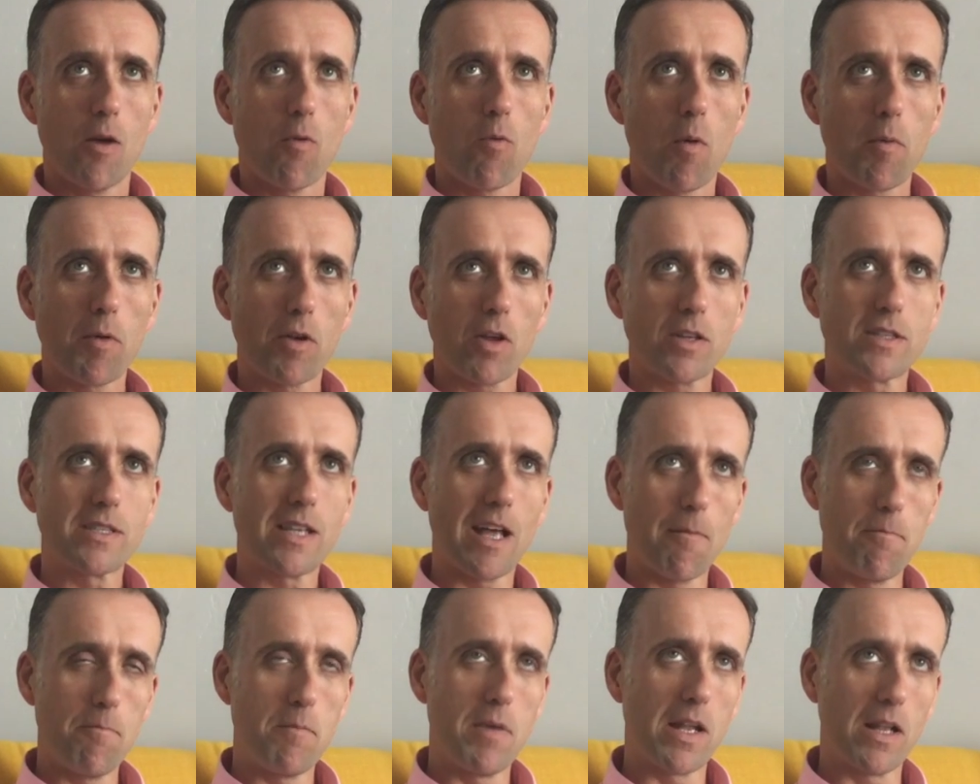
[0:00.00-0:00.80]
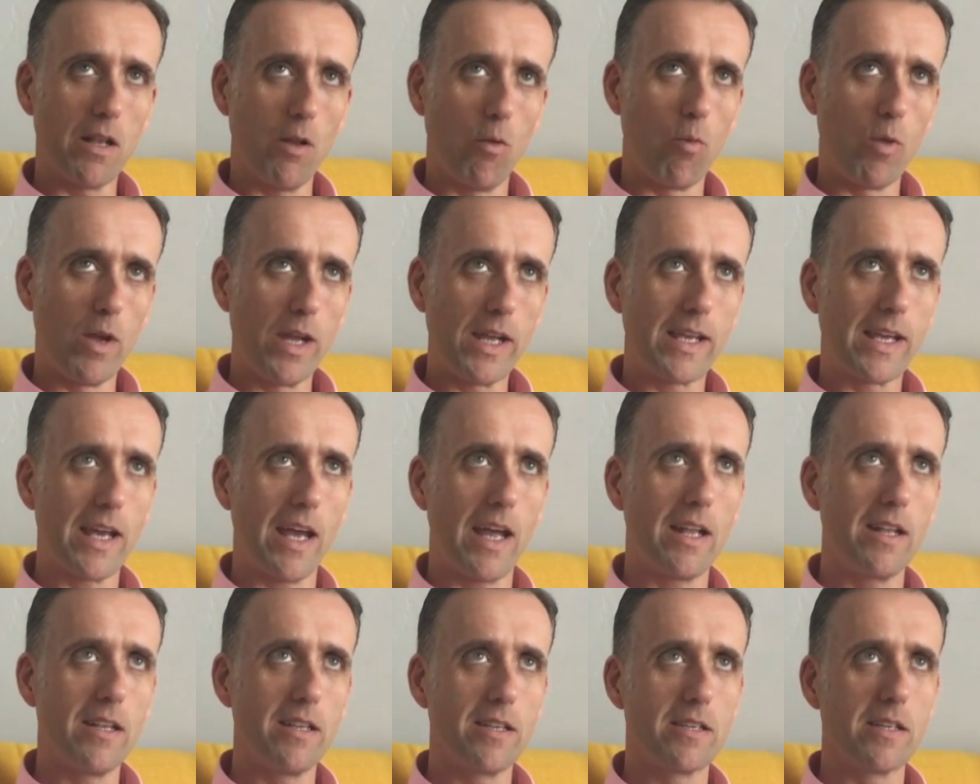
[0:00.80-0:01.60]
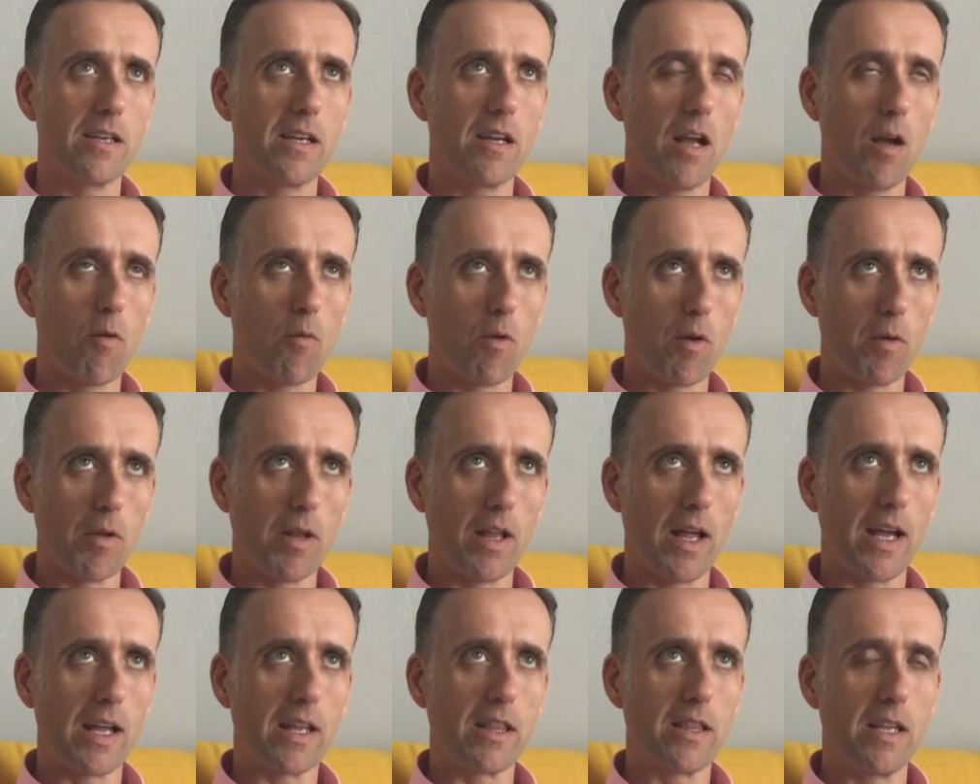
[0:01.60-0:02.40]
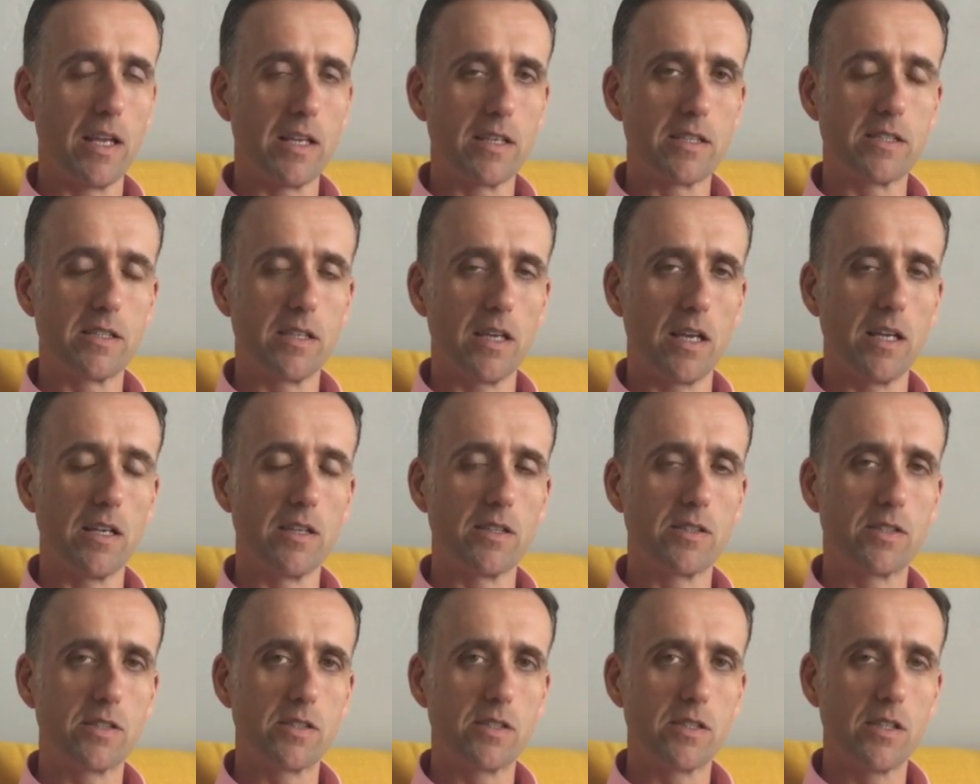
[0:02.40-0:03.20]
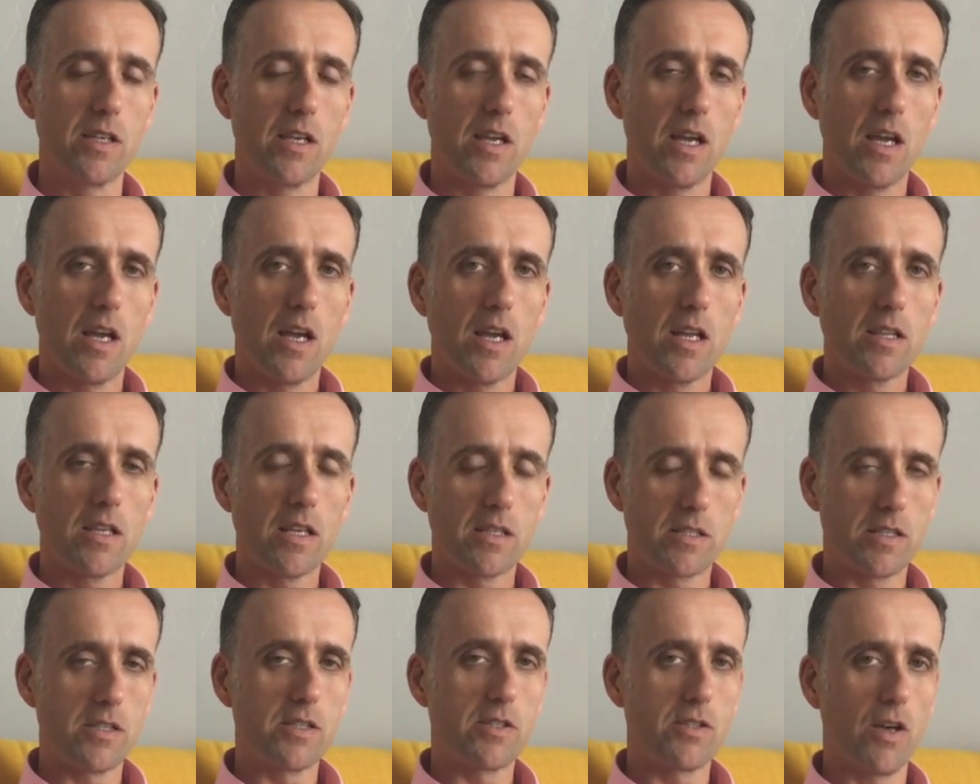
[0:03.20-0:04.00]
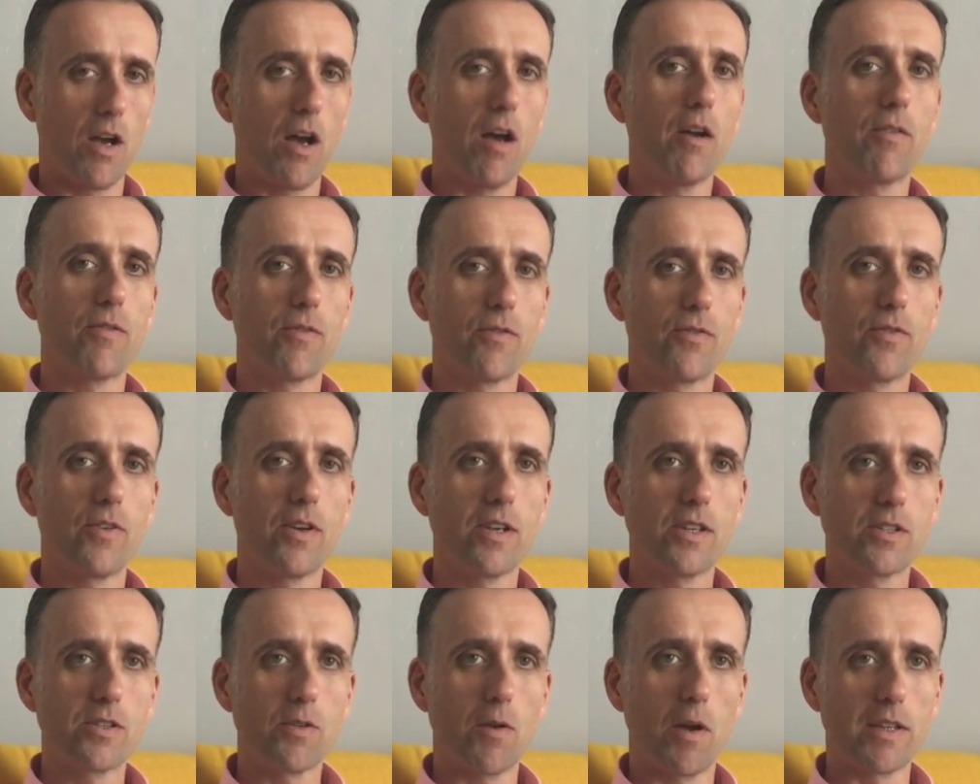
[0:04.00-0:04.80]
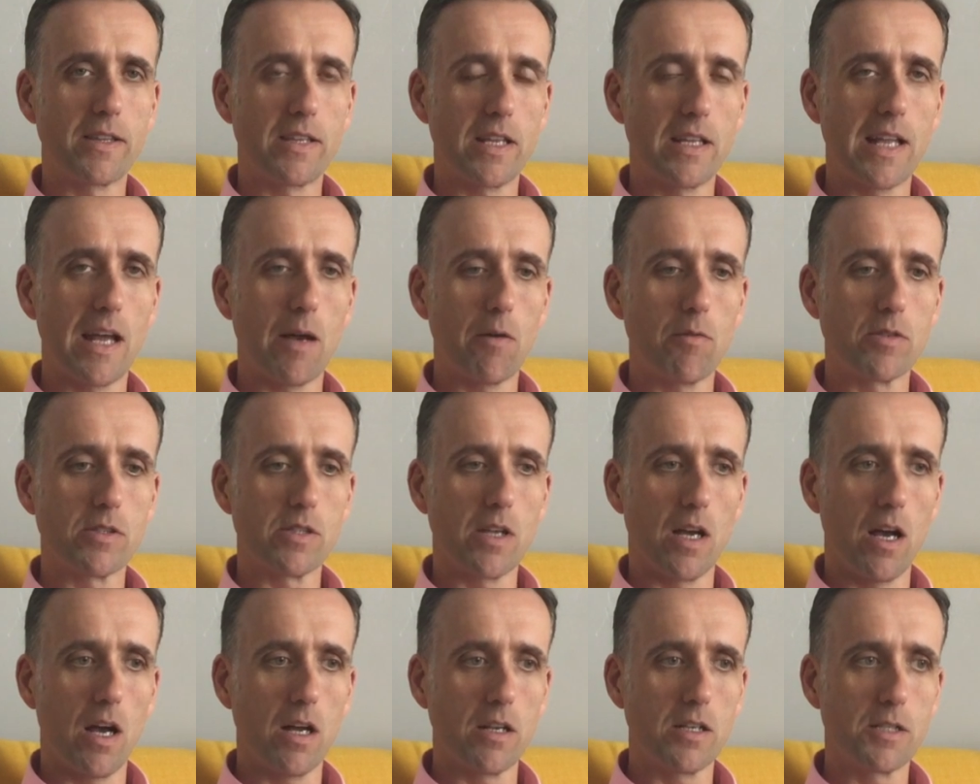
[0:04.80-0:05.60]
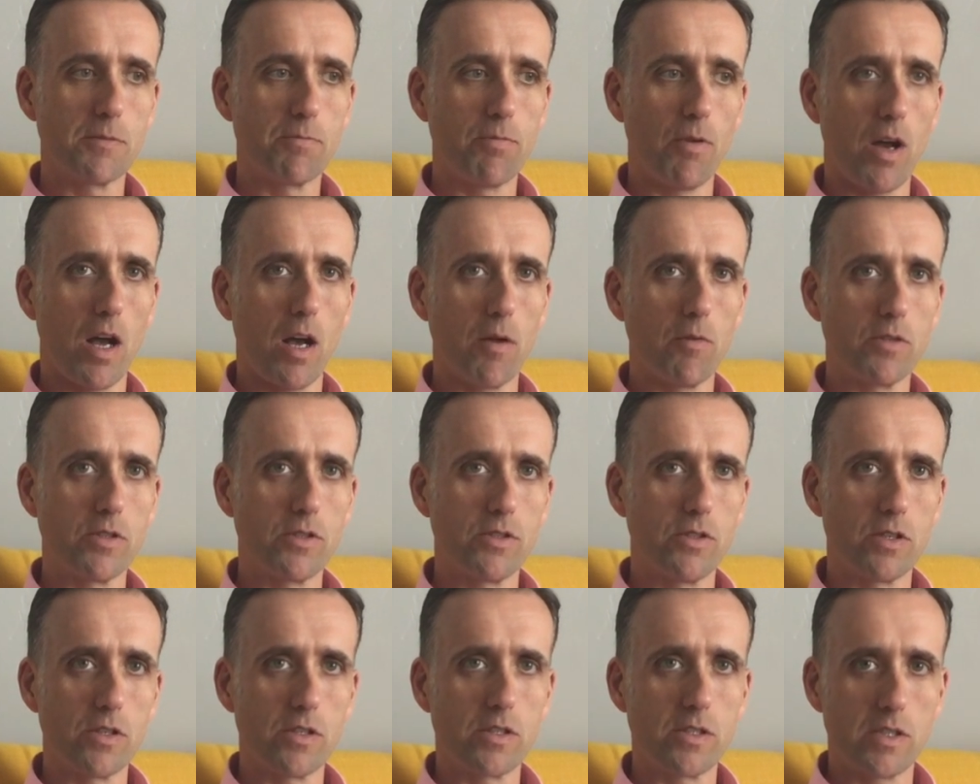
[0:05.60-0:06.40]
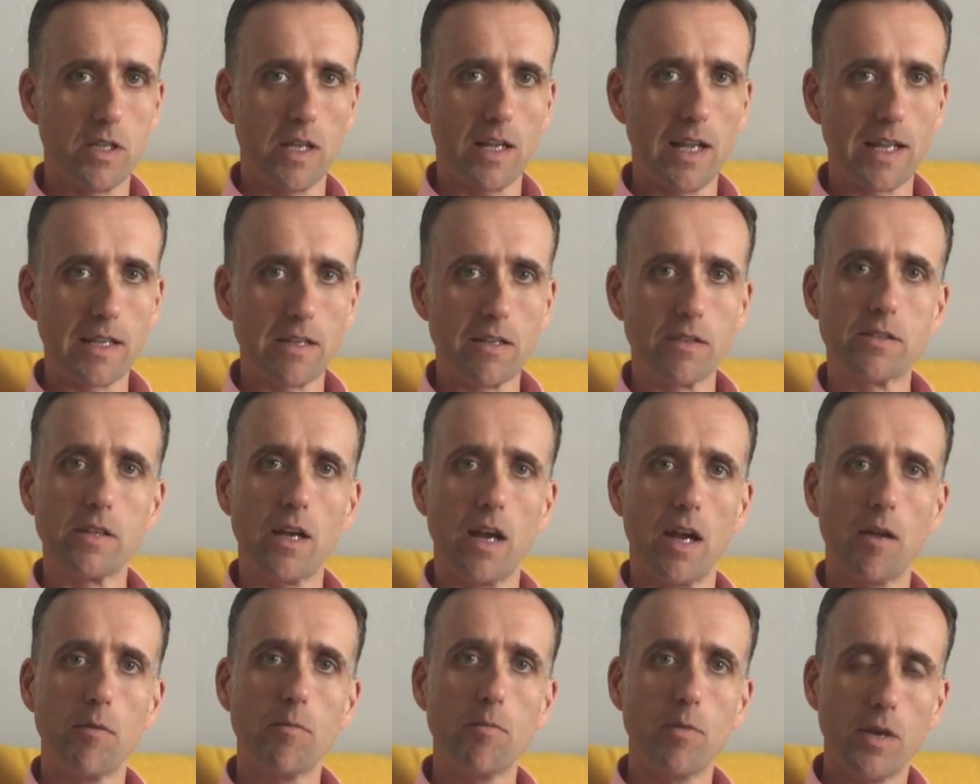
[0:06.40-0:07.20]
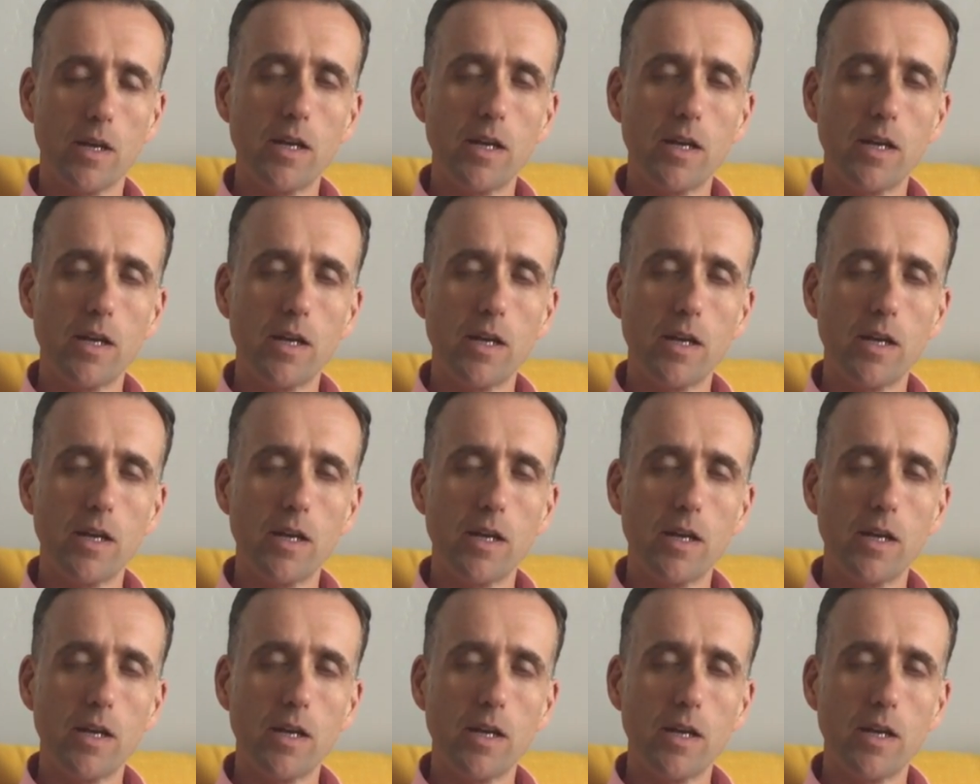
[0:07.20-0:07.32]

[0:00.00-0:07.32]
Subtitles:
we got to that middle weekend, we were like, this is tough. So I think that was the hardest part, was just the length of time.